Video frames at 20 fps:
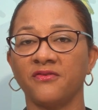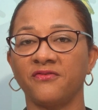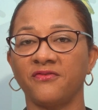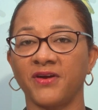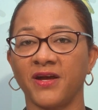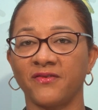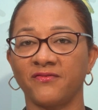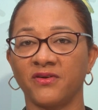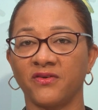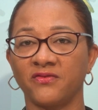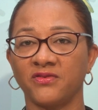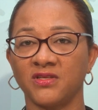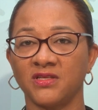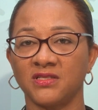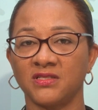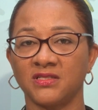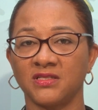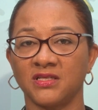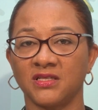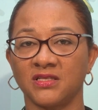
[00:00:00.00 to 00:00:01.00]
5 of
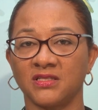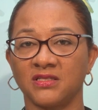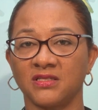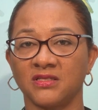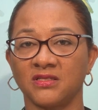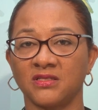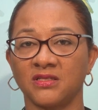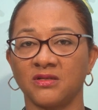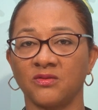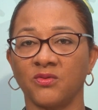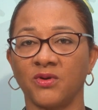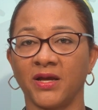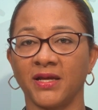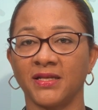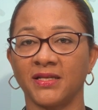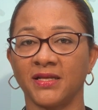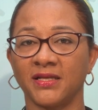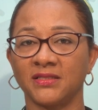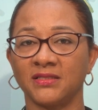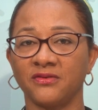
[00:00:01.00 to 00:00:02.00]
these cases were
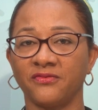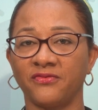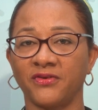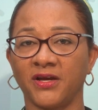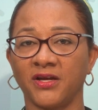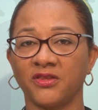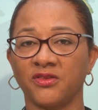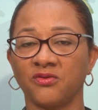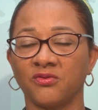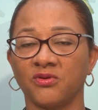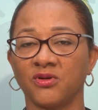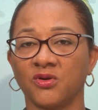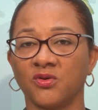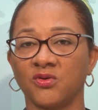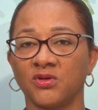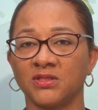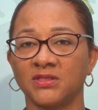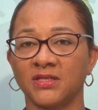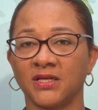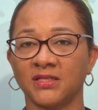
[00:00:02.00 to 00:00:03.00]
identified through the
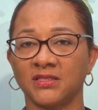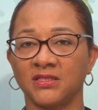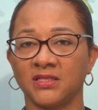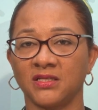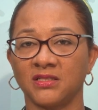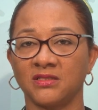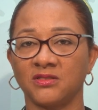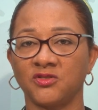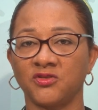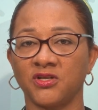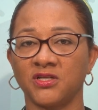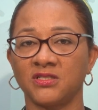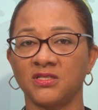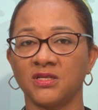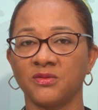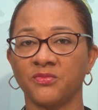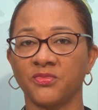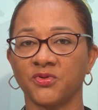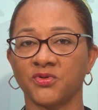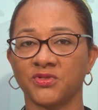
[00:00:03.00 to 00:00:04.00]
contact
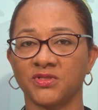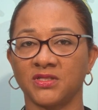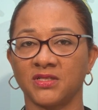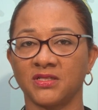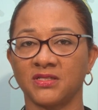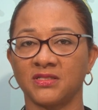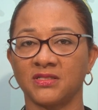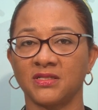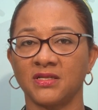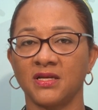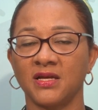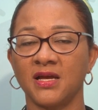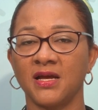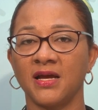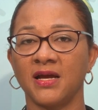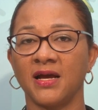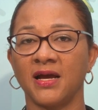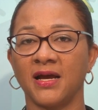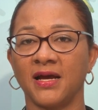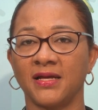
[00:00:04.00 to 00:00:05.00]
tracing process,
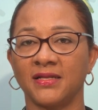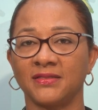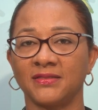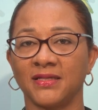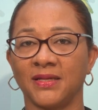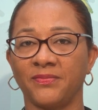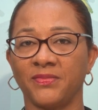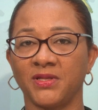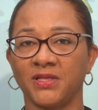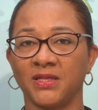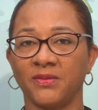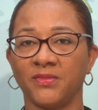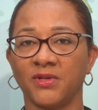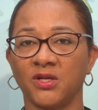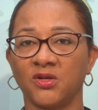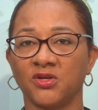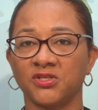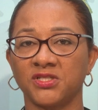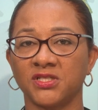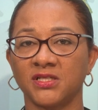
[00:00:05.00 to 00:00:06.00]
and
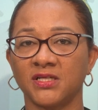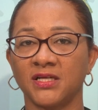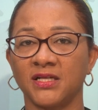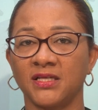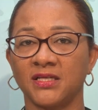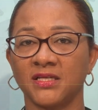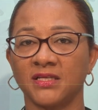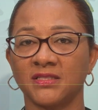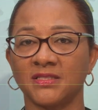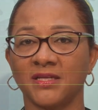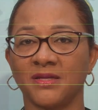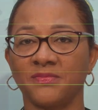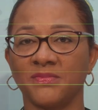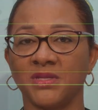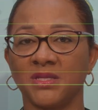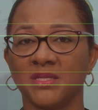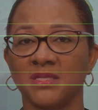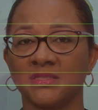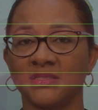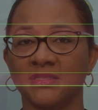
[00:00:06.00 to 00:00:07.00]
epidemiological links have been